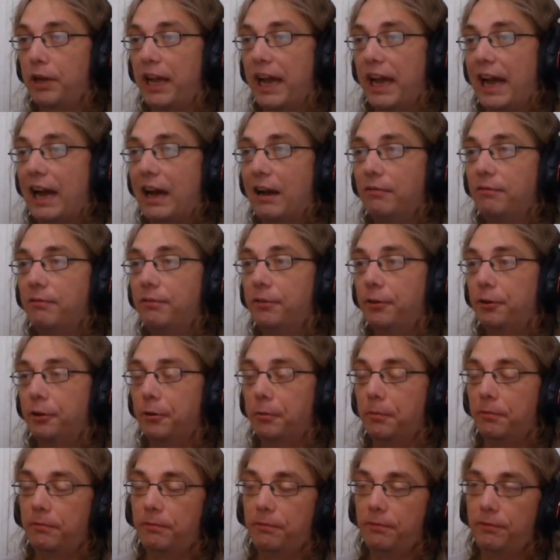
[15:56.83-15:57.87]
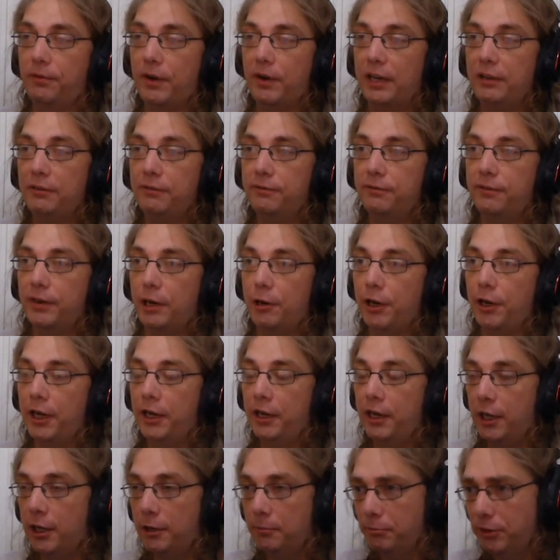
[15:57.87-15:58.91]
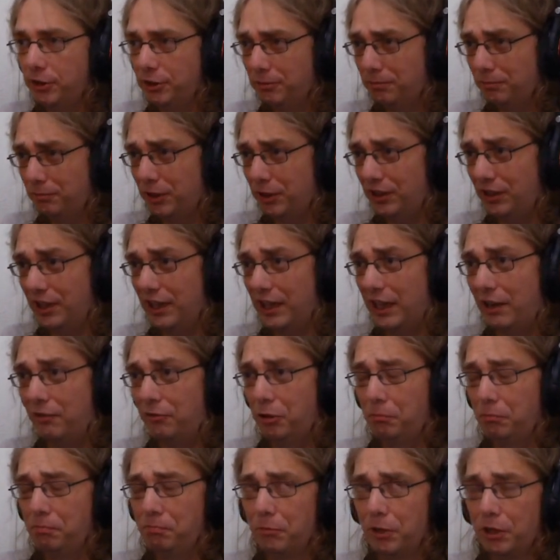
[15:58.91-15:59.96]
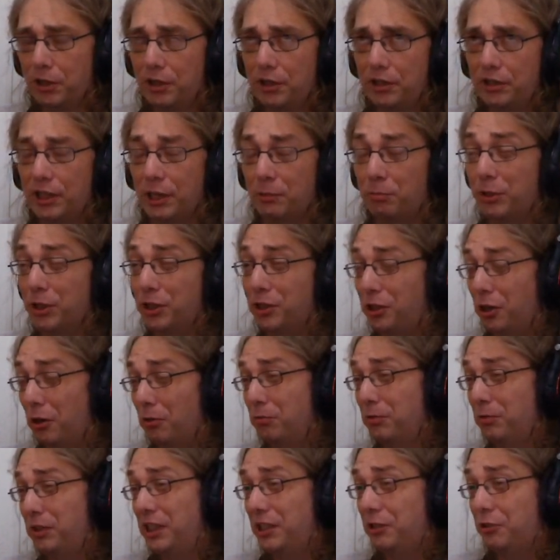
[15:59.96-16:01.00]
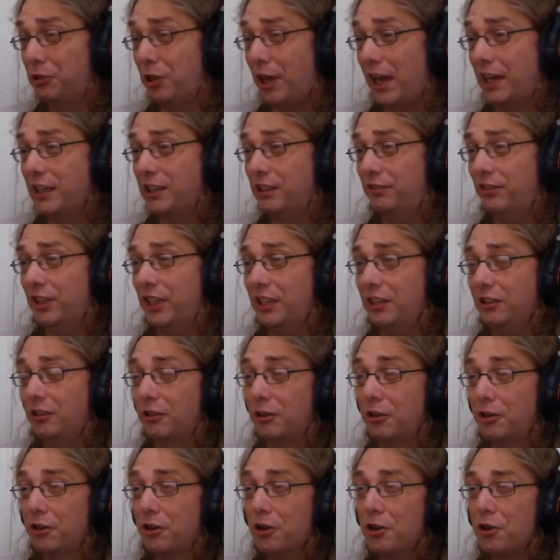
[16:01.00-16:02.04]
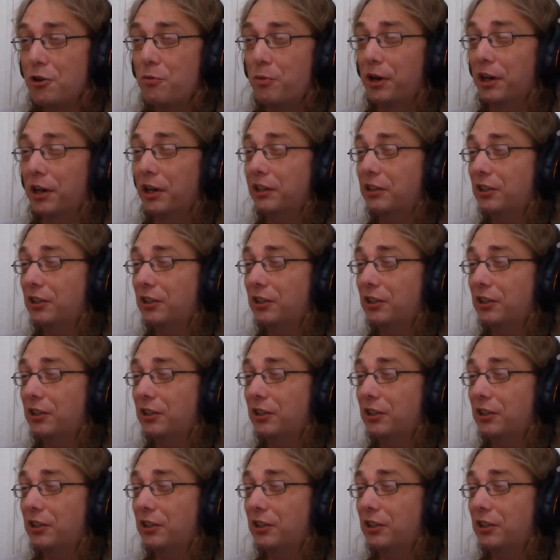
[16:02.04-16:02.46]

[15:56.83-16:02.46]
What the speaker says: have 5 fire alarms in the level that we don't need to activate. We're